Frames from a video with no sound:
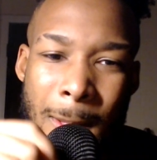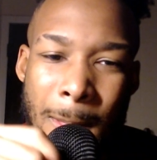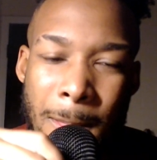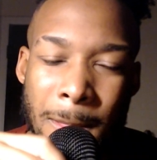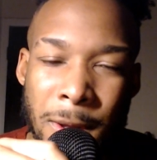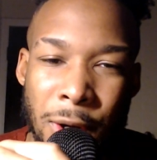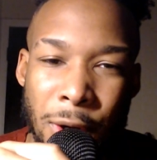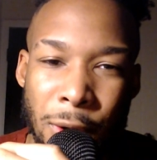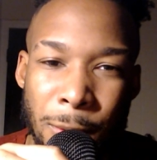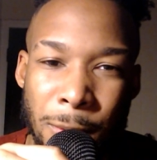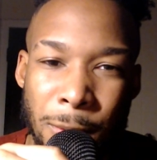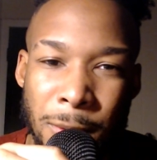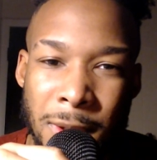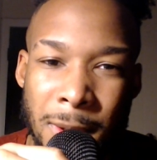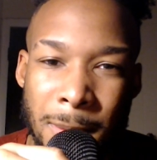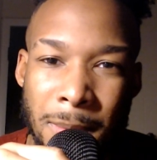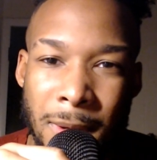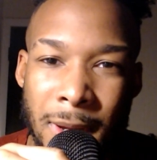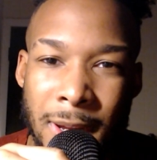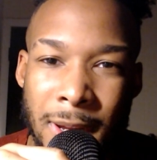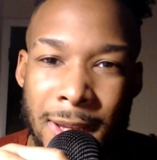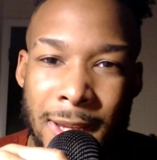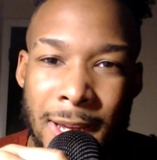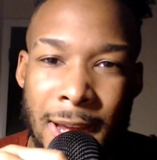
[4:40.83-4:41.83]
to
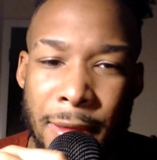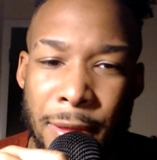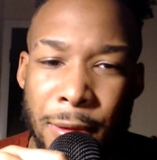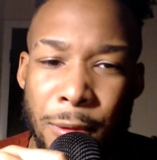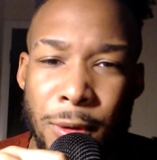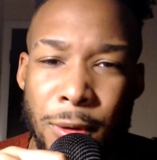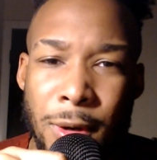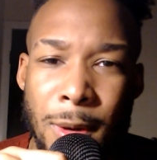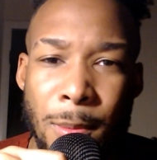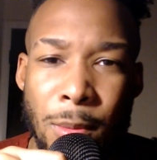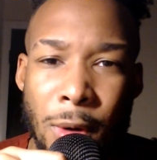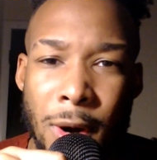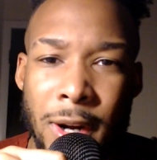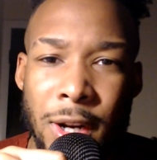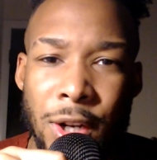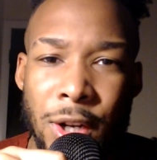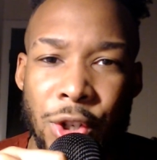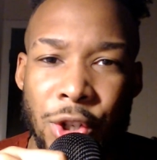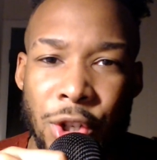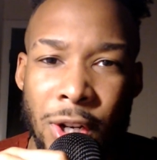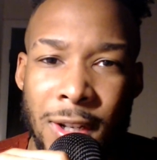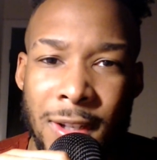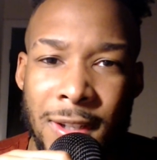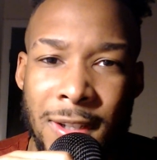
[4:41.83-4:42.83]
play that through to Brennan
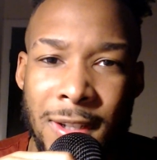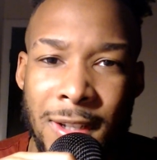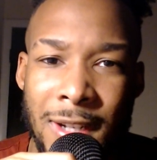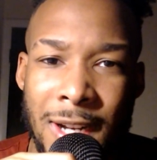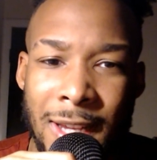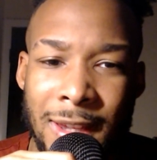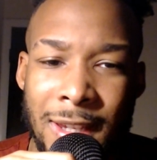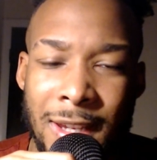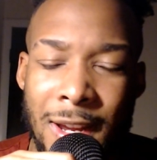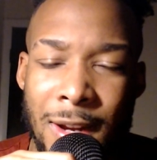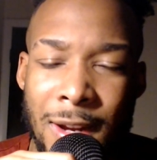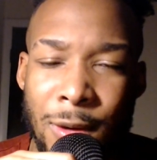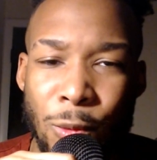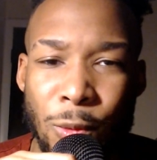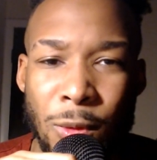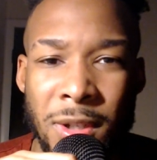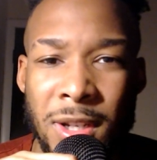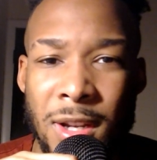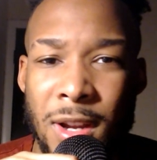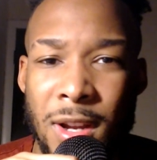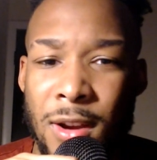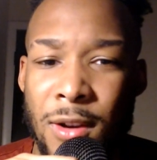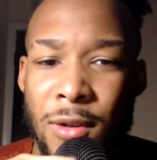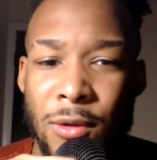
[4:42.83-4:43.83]
Johnson at the end
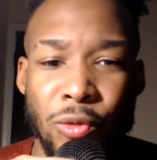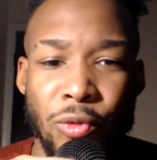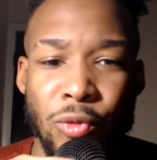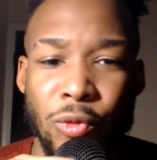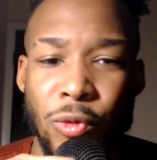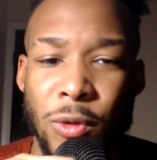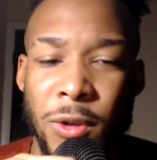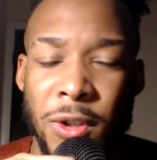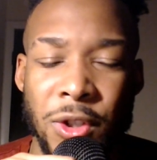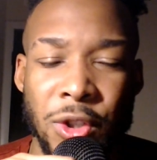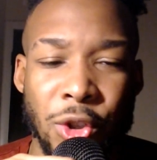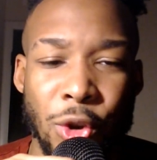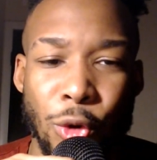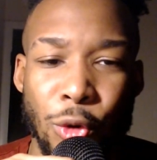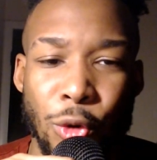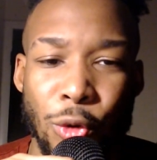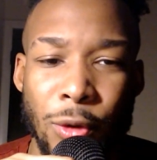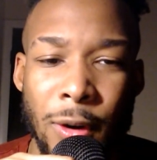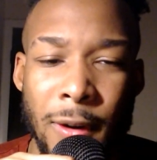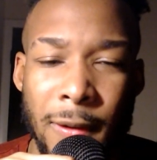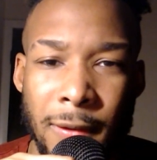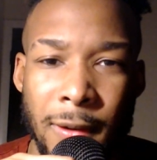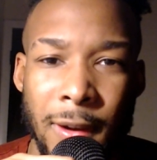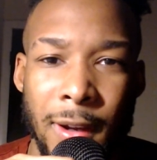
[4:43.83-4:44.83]
was
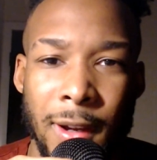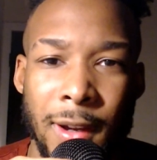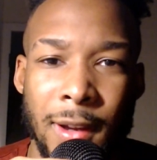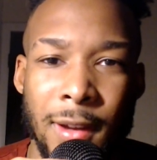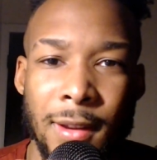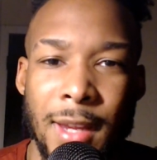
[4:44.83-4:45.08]
terrific.